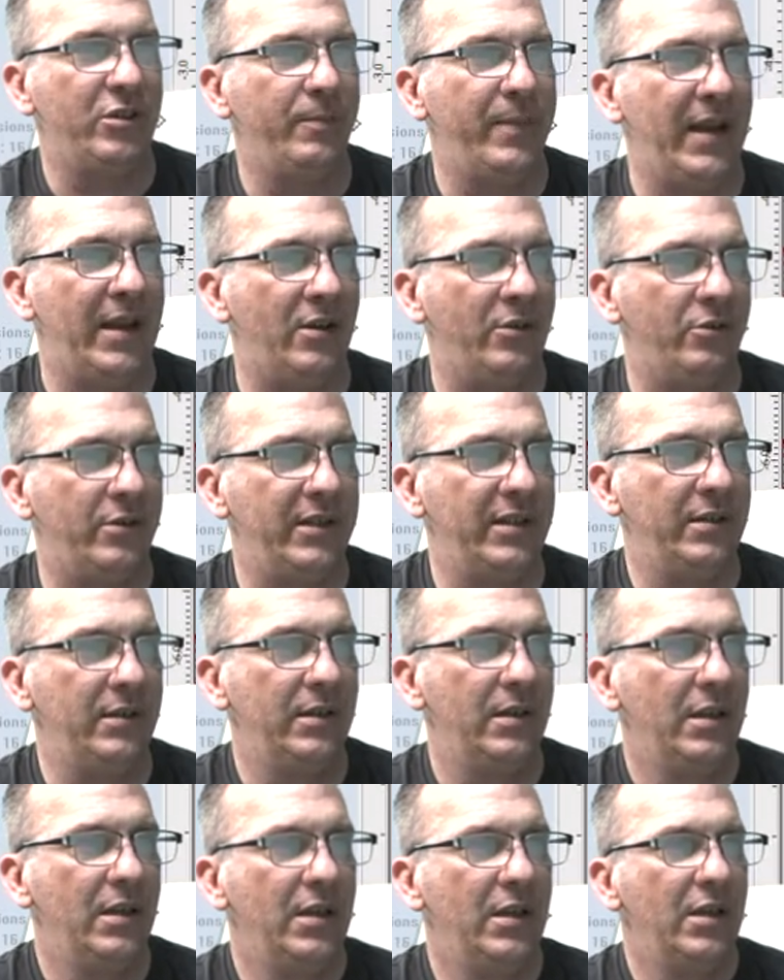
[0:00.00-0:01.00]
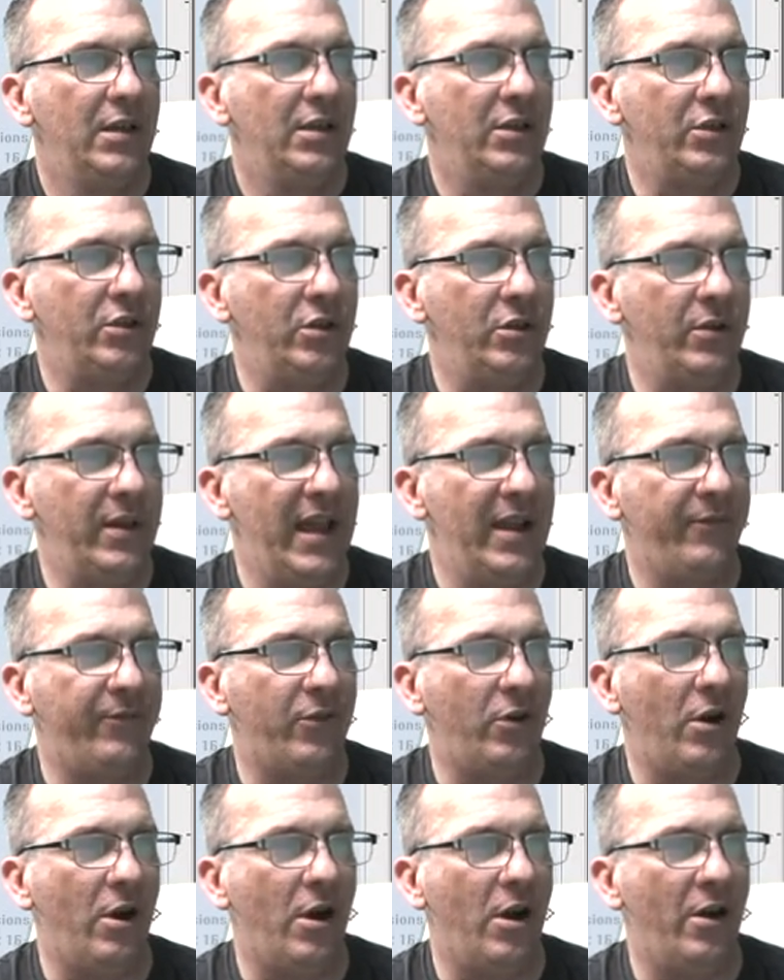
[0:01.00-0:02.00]
boundary. Do that
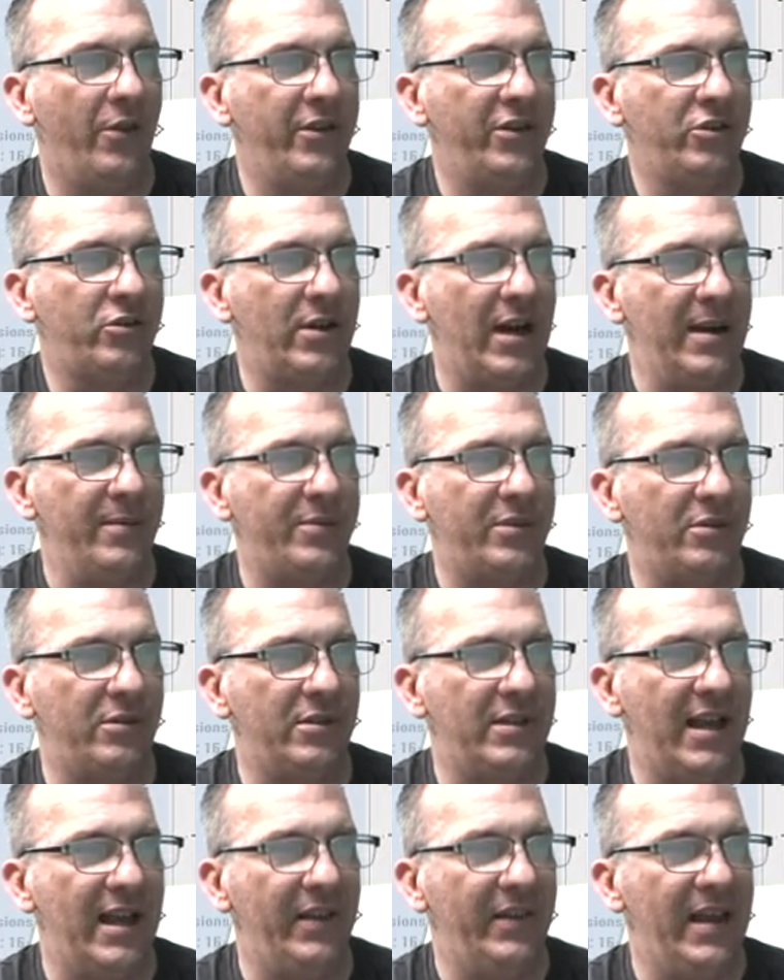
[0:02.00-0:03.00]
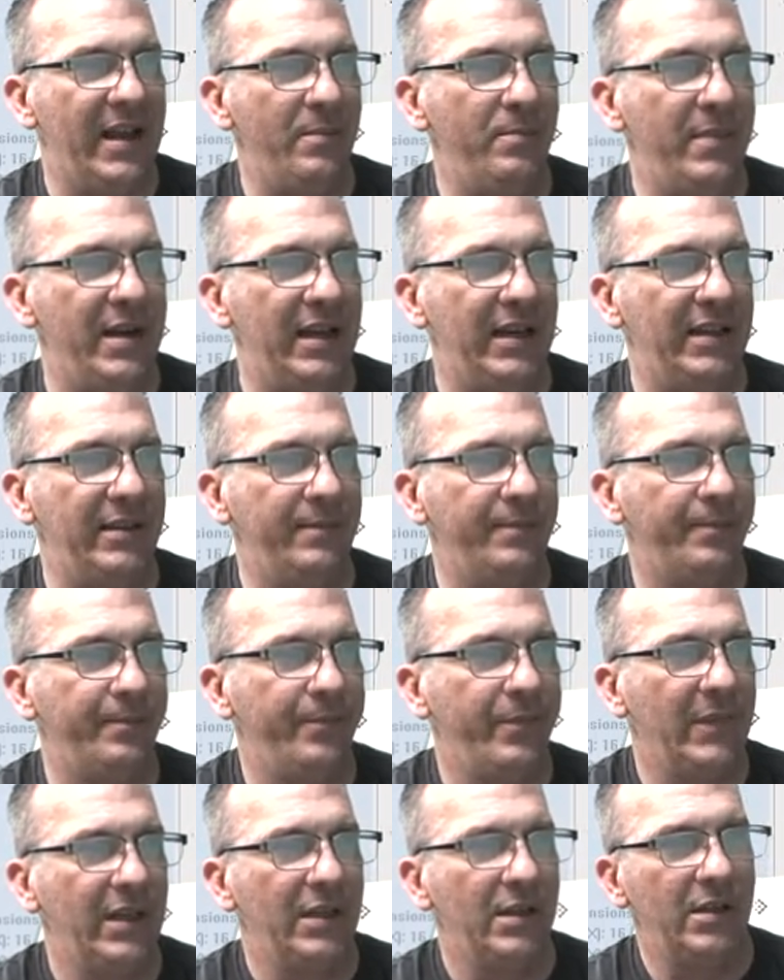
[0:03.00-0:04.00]
for all the stripes. There's not that many.
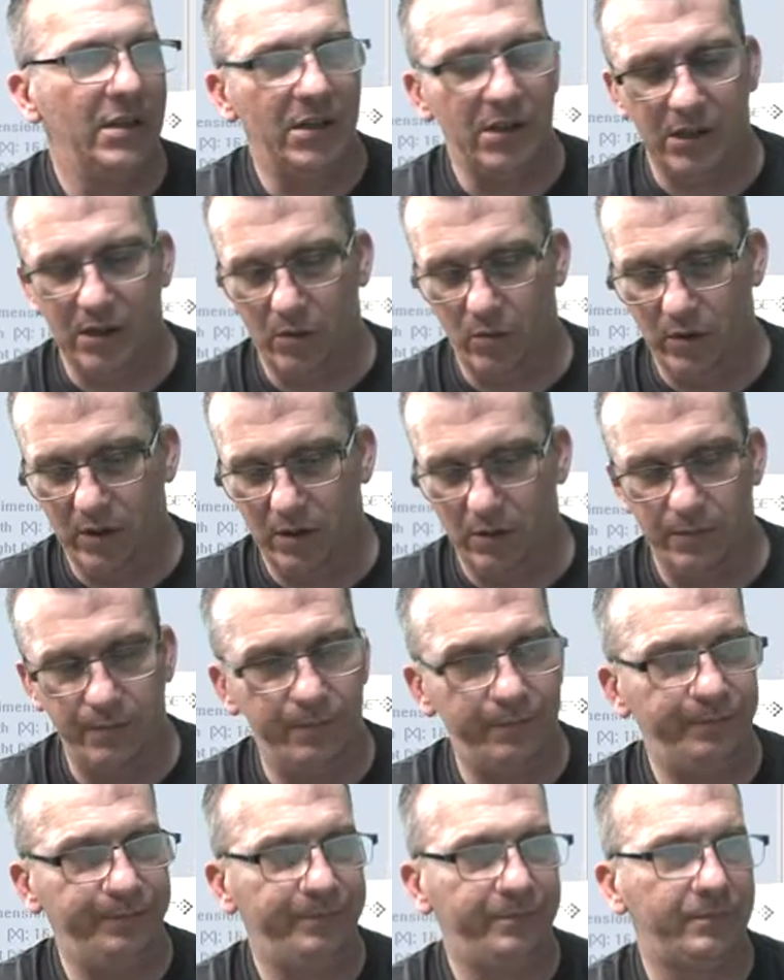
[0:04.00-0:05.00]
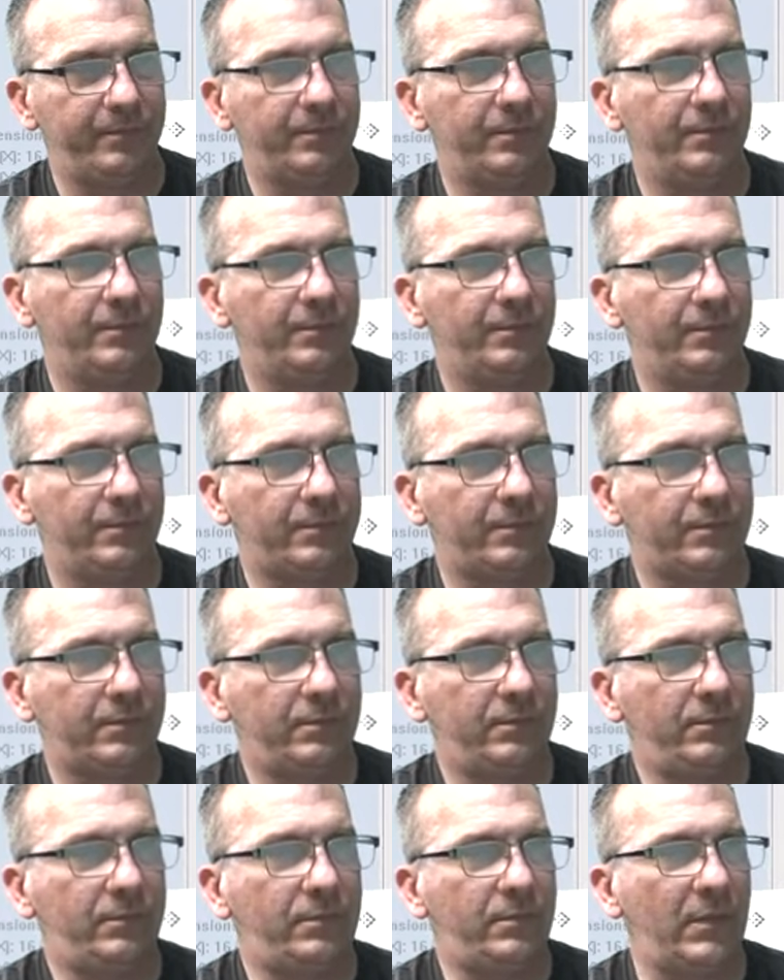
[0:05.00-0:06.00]
So we'll
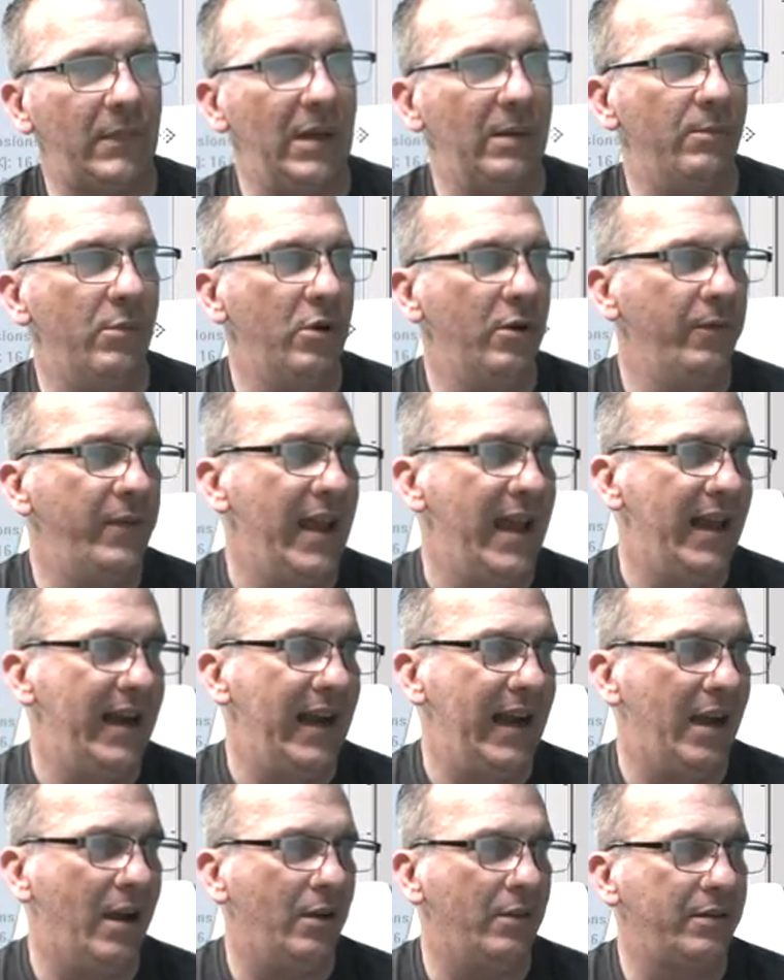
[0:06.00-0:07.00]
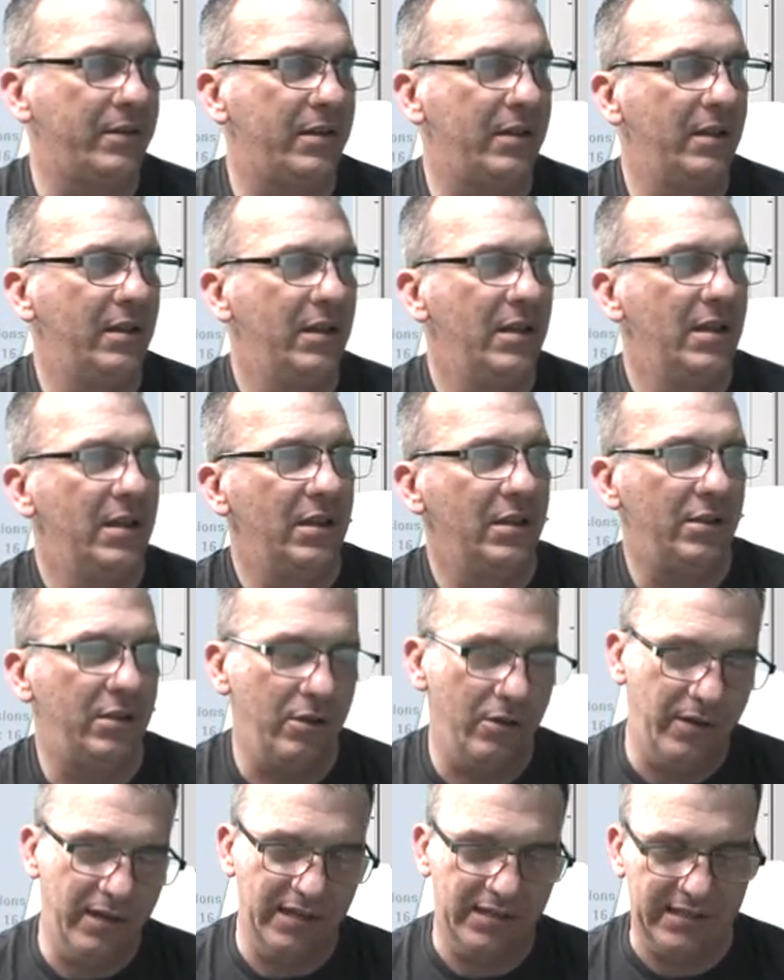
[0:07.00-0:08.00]
move that out. Do
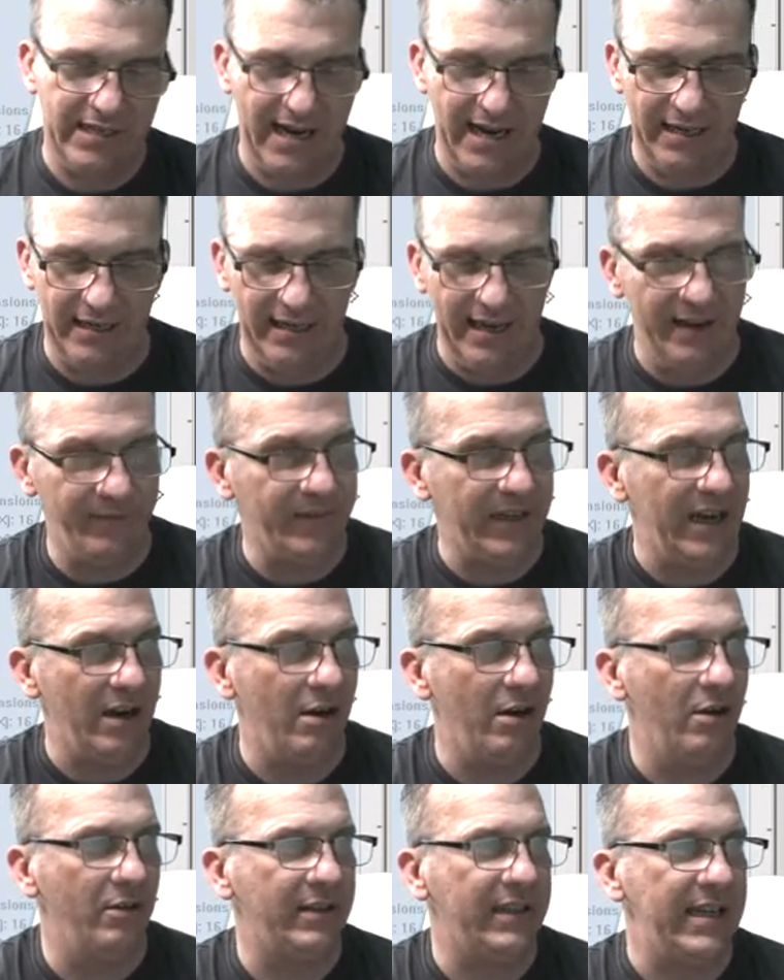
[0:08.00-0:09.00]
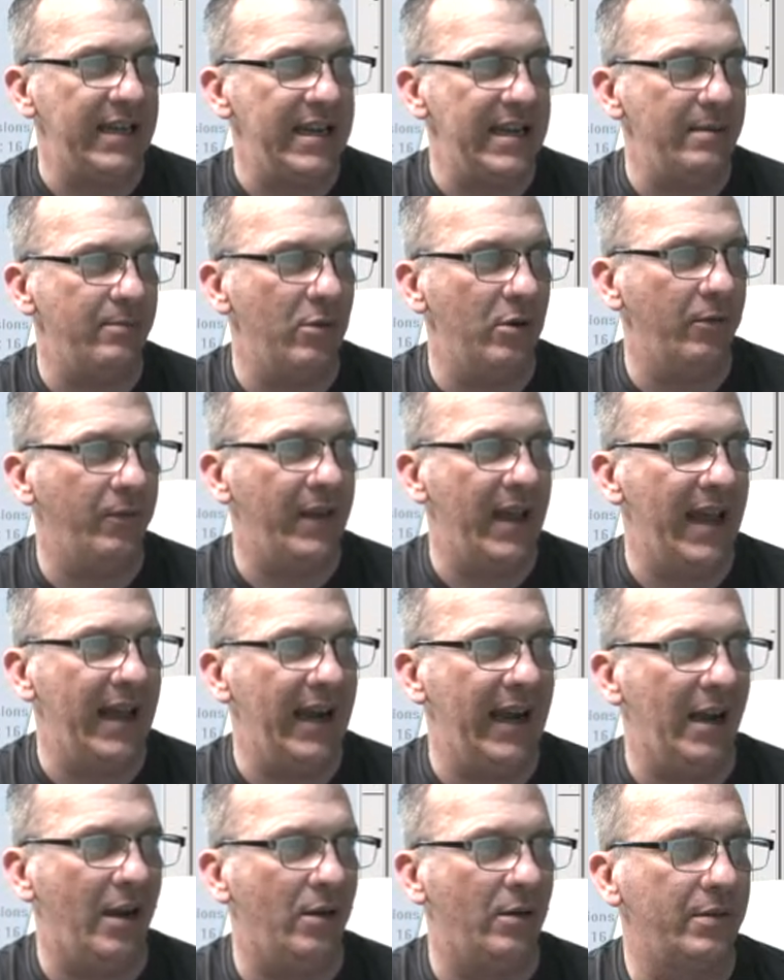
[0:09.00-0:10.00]
this side, left arrow key, move that
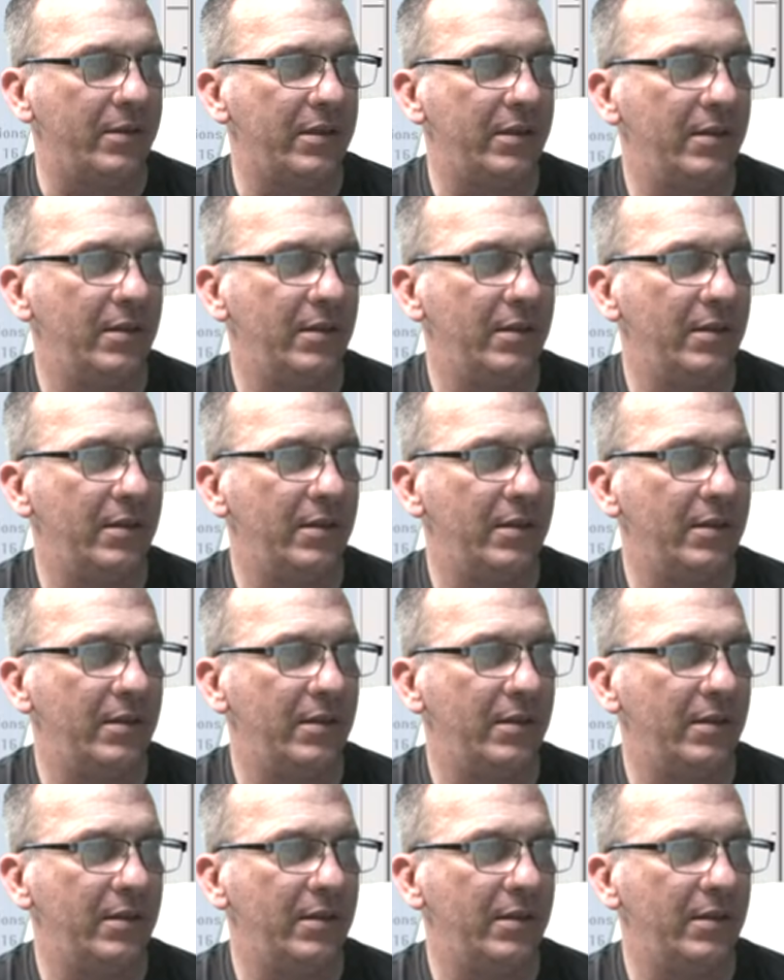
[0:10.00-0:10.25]
out.